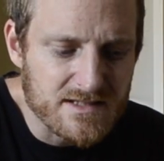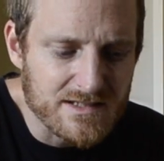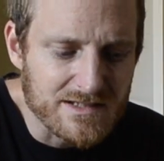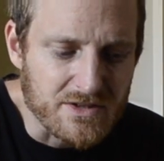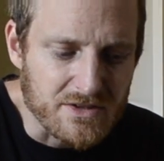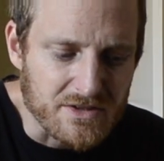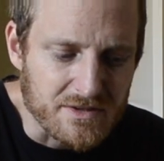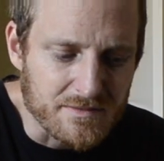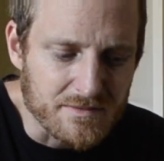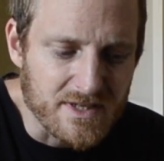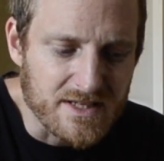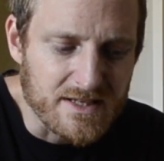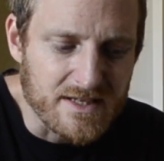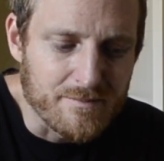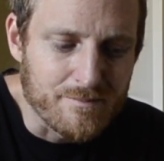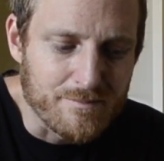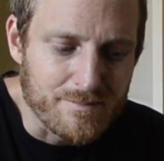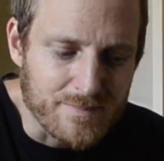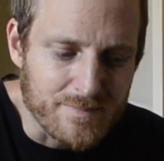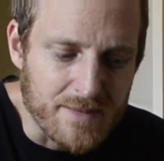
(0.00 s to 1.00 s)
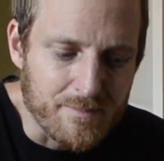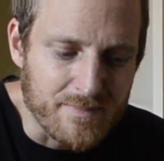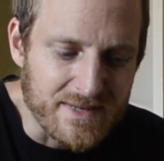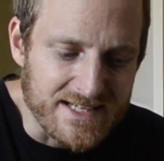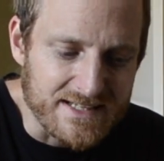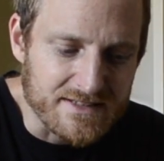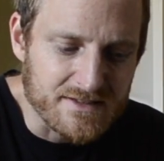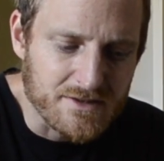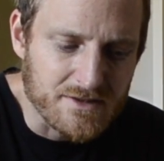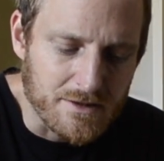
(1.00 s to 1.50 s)
not a
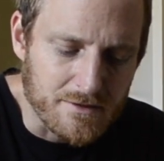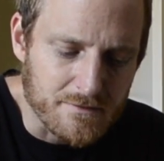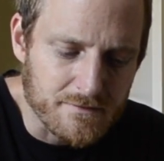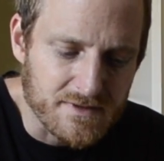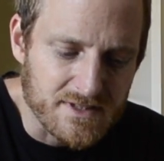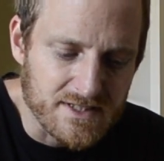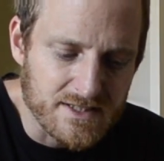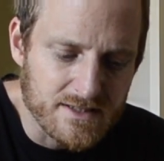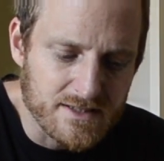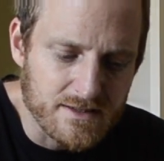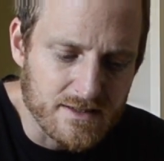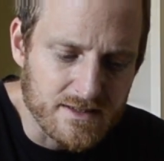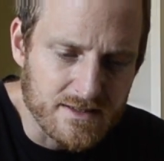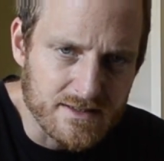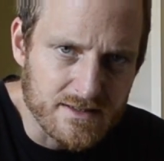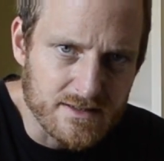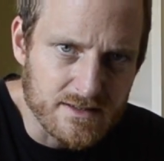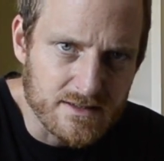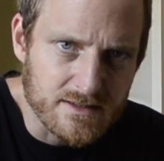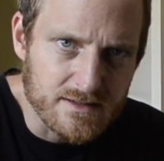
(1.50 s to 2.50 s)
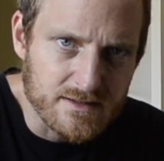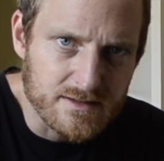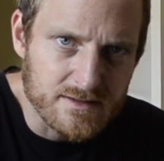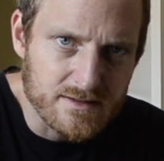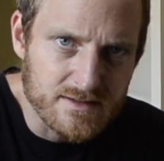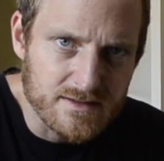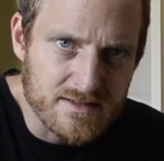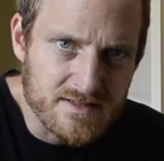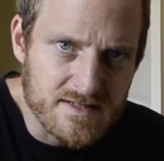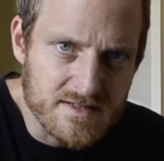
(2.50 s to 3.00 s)
bad coffee.
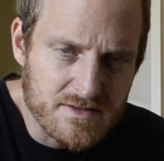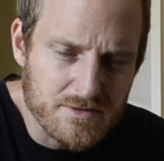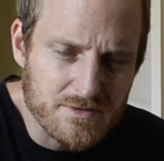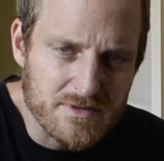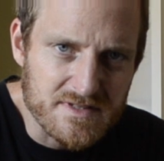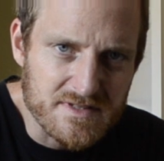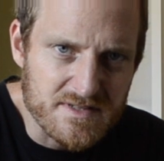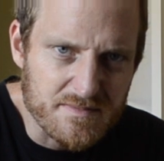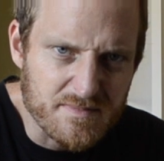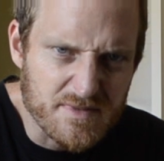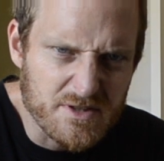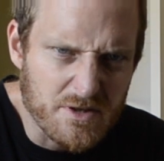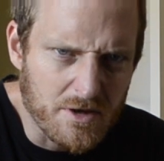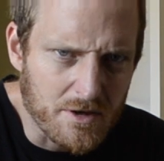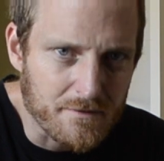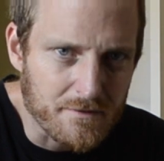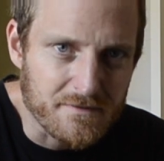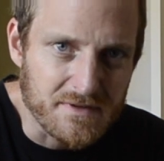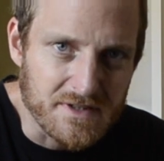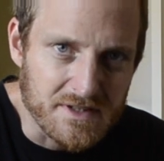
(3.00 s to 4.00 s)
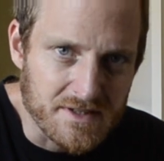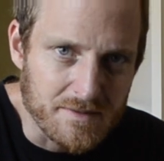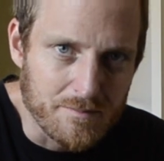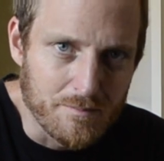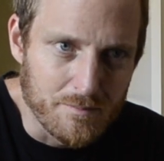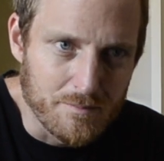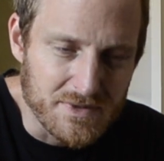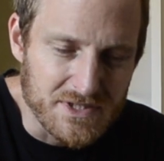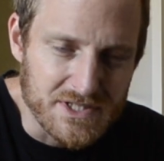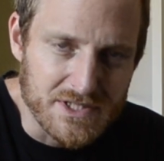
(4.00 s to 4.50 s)
It's as good as a coffee
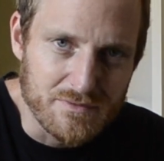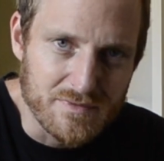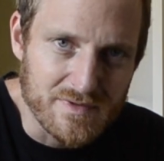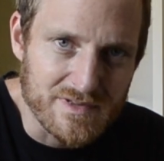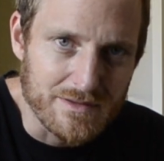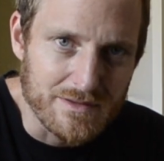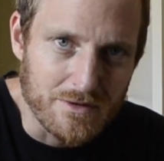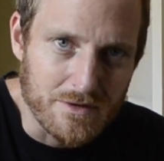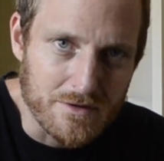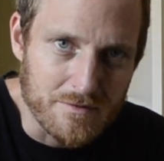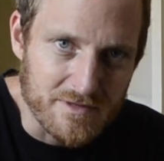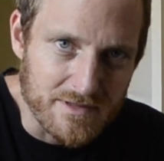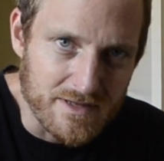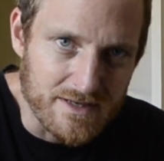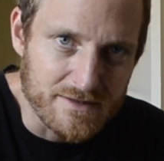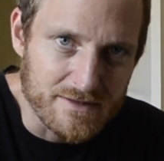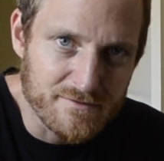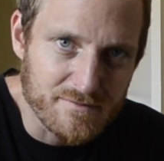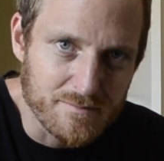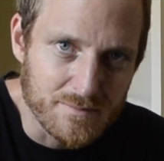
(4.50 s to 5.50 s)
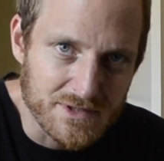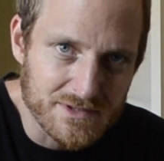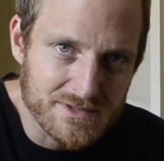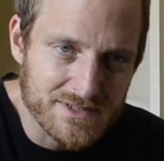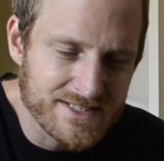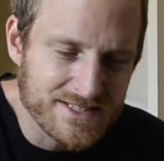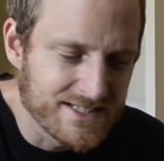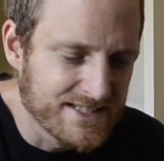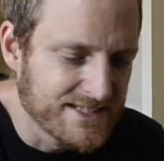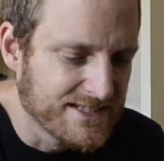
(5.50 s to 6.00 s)
can be with long life
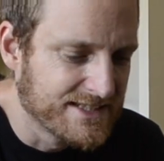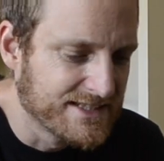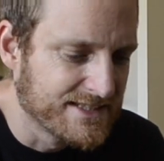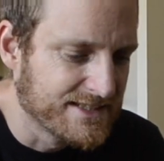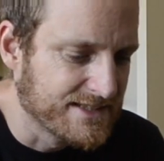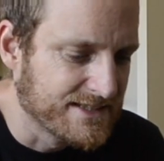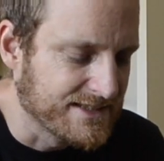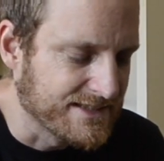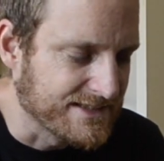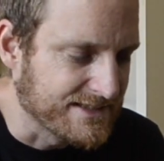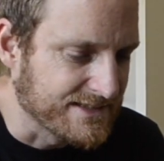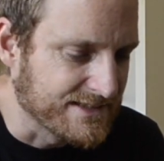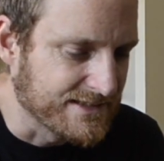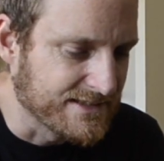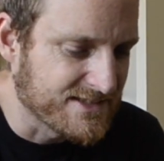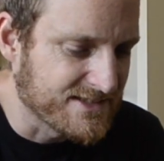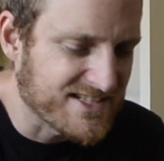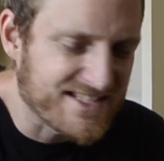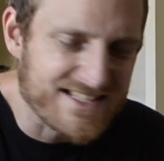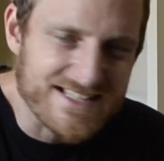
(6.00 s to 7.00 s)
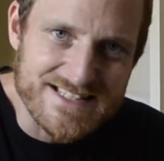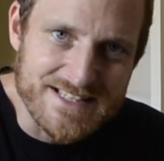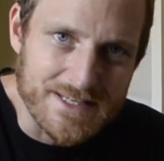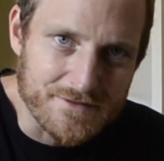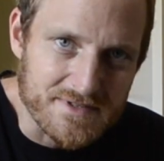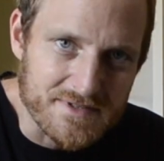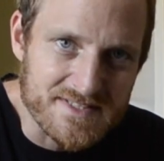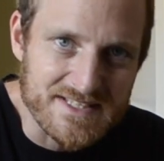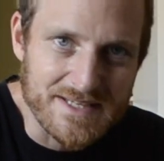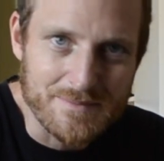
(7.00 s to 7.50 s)
milk. It just doesn't have
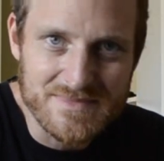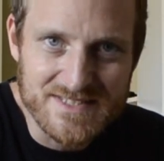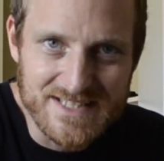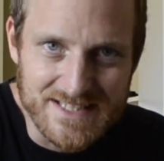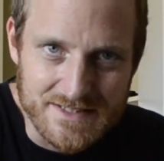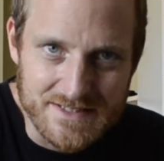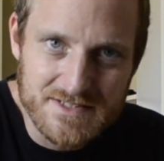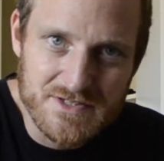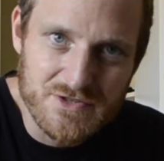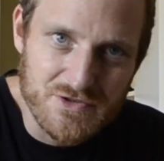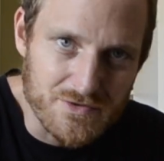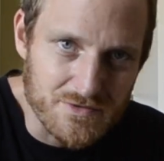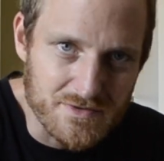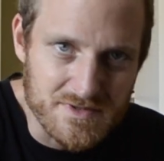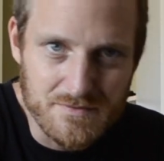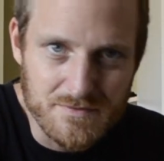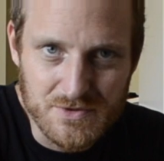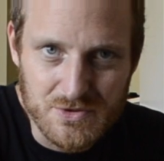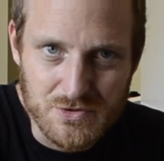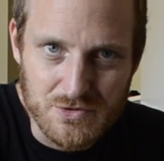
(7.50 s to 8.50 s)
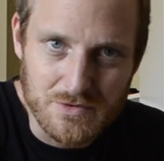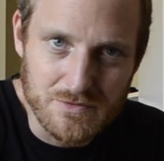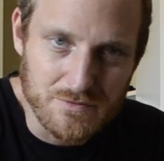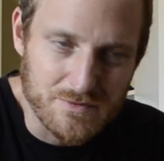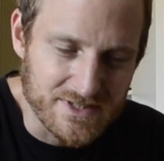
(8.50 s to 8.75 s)
the same texture as what you'd